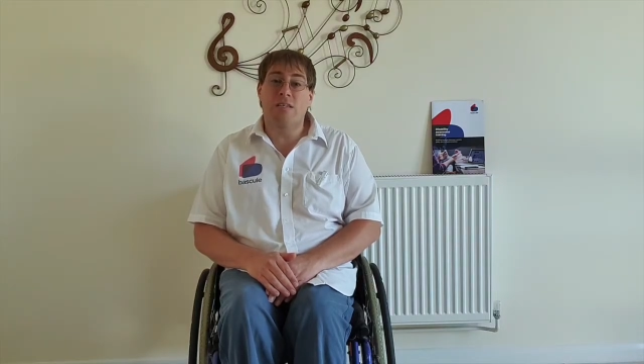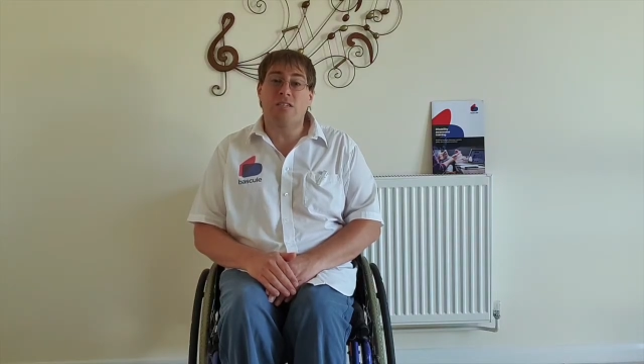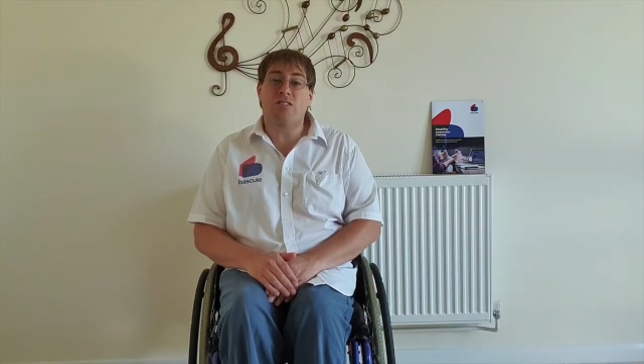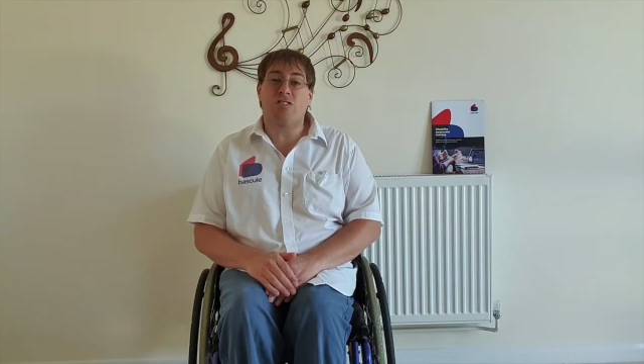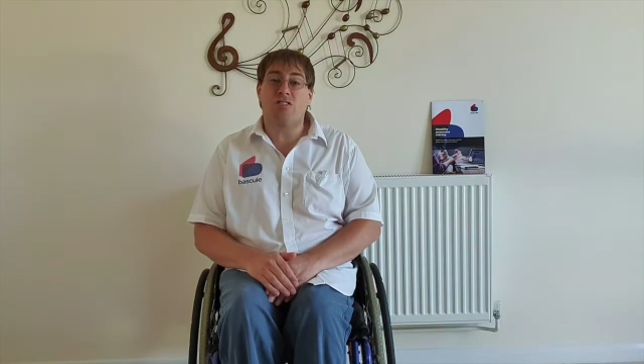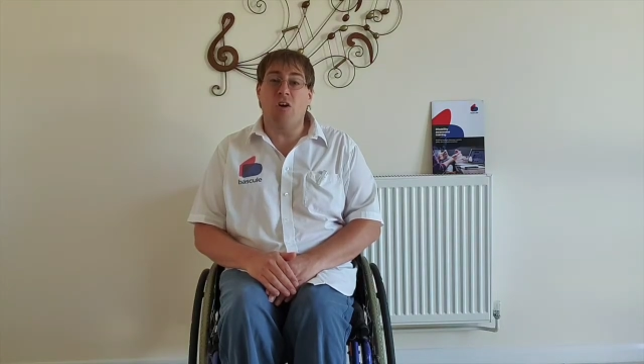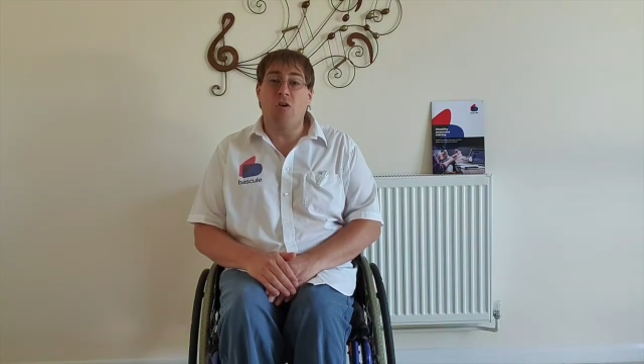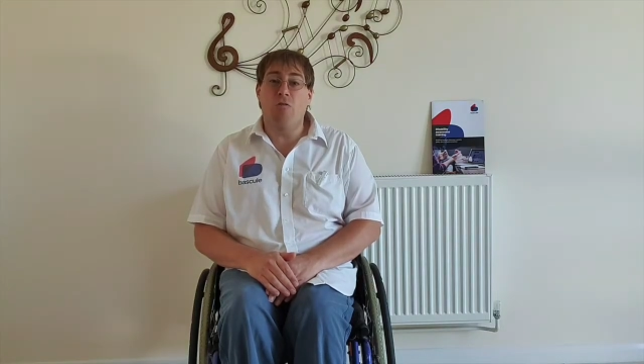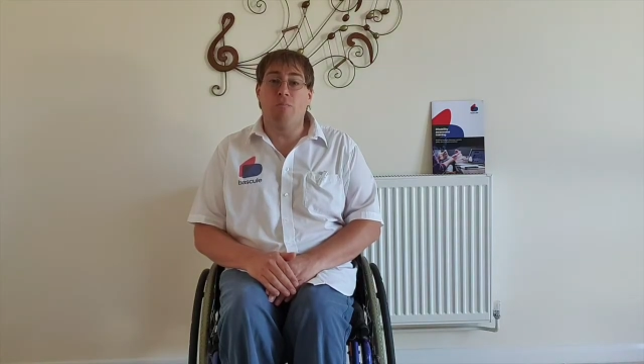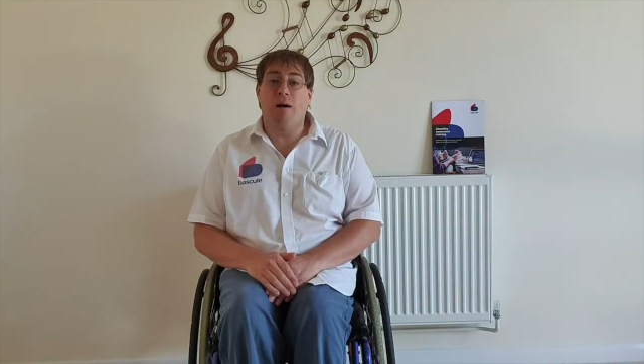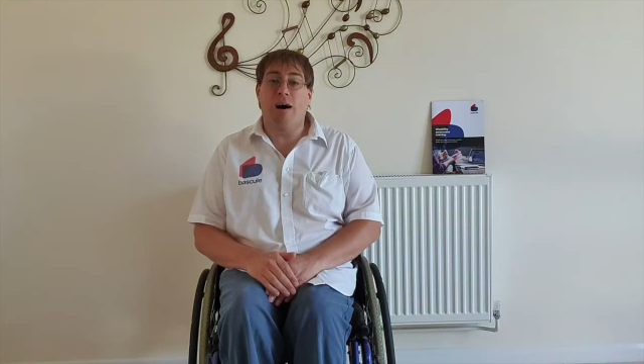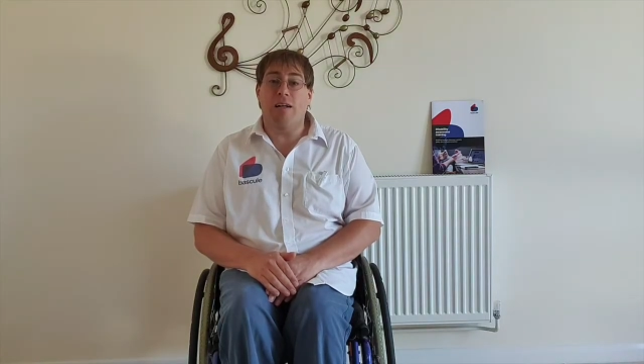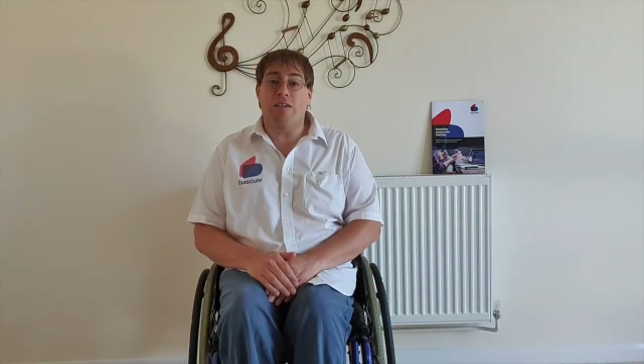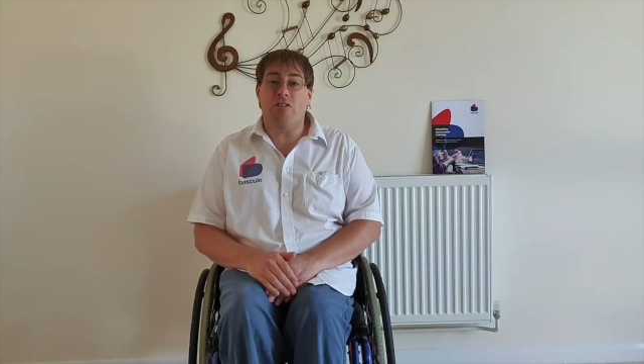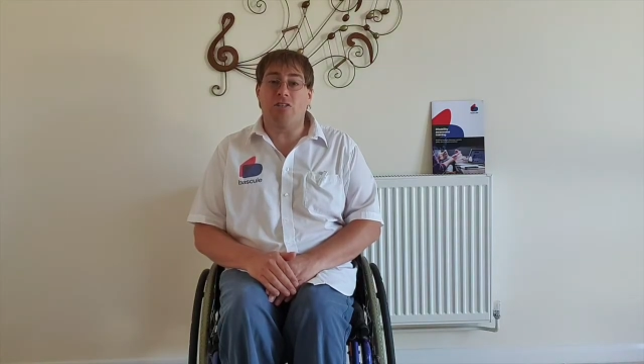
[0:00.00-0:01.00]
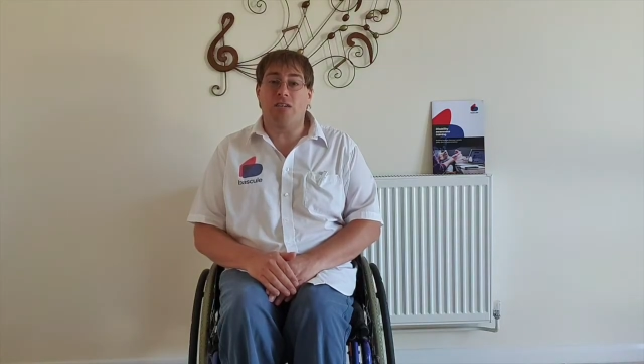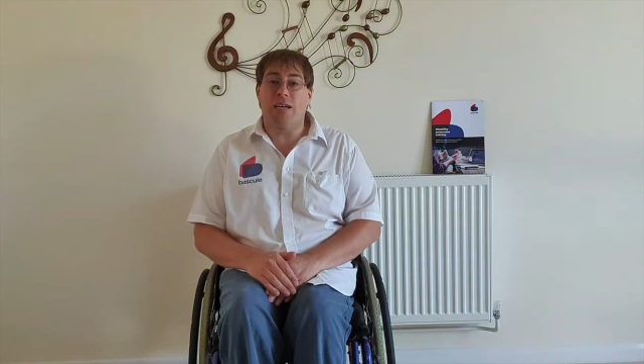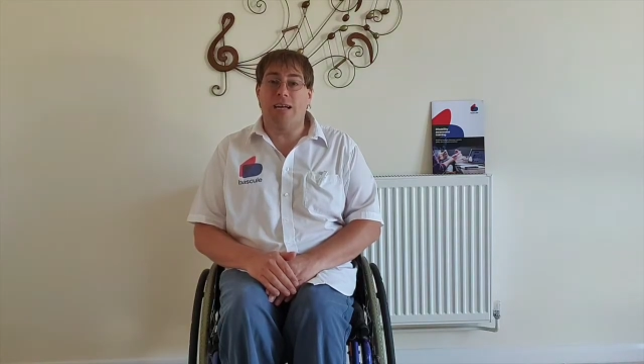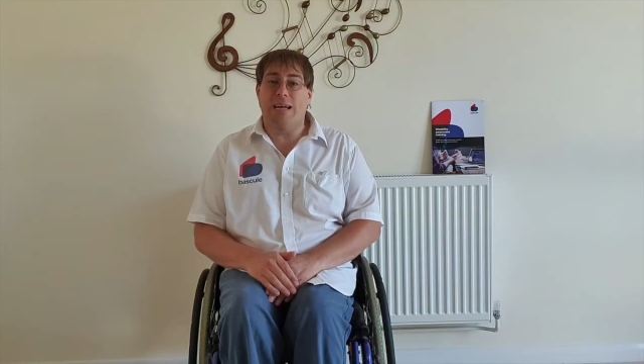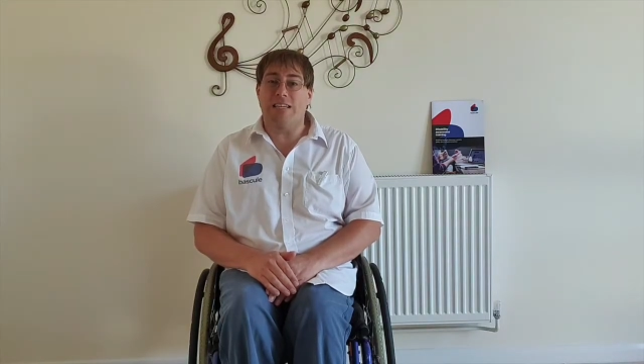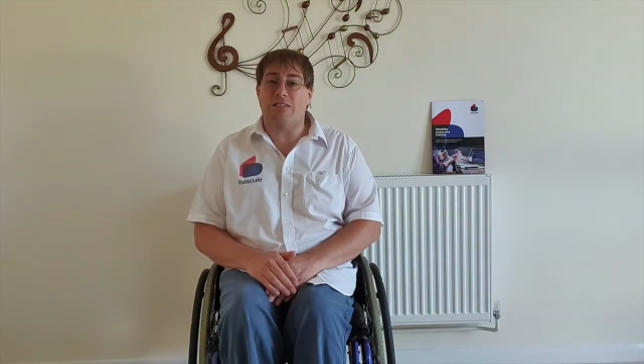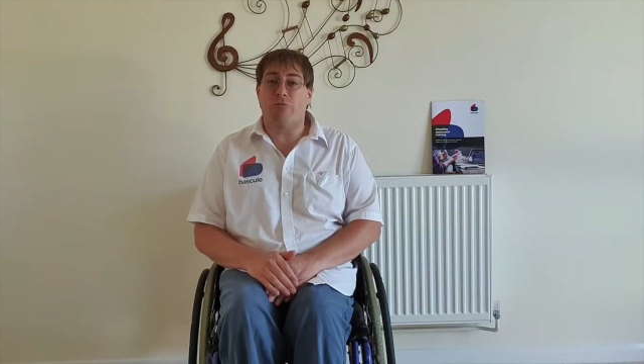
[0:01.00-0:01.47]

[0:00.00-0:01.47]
So much is